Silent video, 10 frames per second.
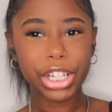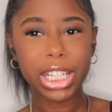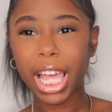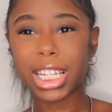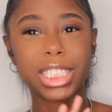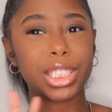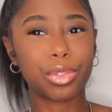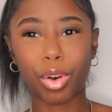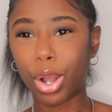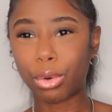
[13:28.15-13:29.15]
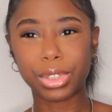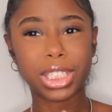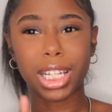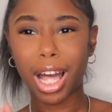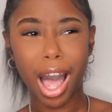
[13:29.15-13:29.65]
They're like, she's grown,
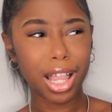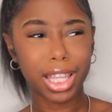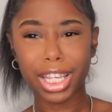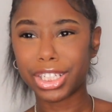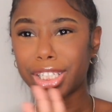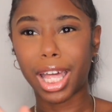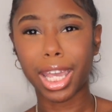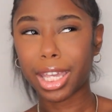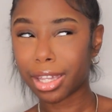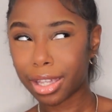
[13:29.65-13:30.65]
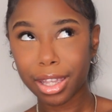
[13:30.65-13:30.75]
she's in college, like,